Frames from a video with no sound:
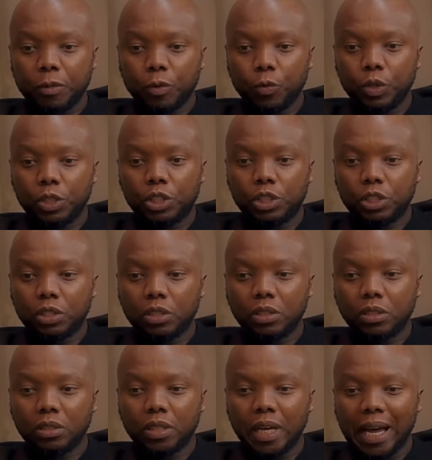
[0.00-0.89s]
which
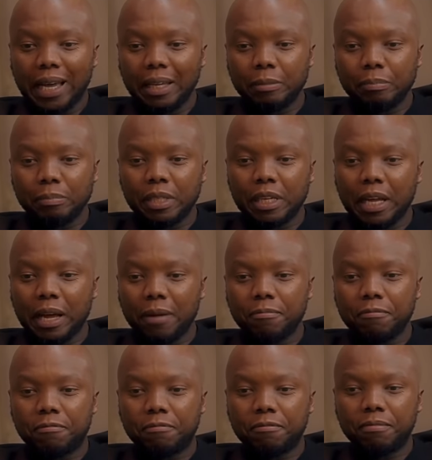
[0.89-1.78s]
I,
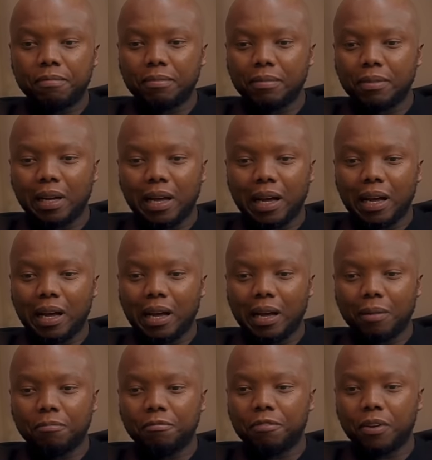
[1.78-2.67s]
I'm,
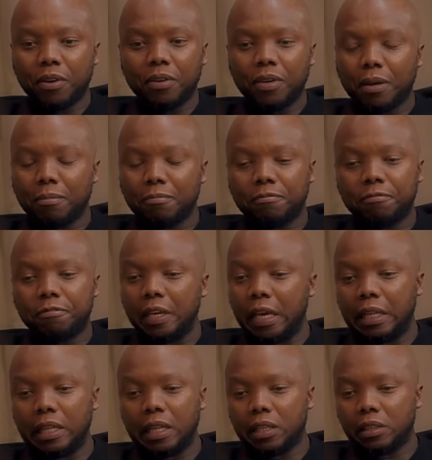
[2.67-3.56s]
I'm very, I'm
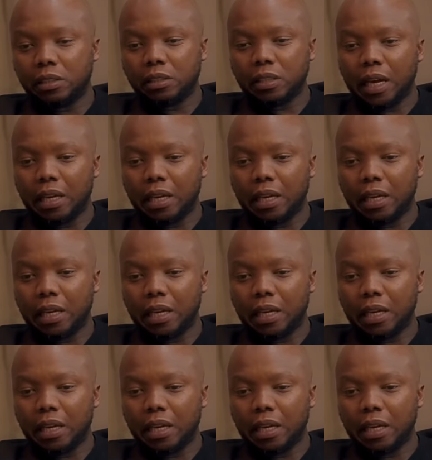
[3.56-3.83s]
fearless.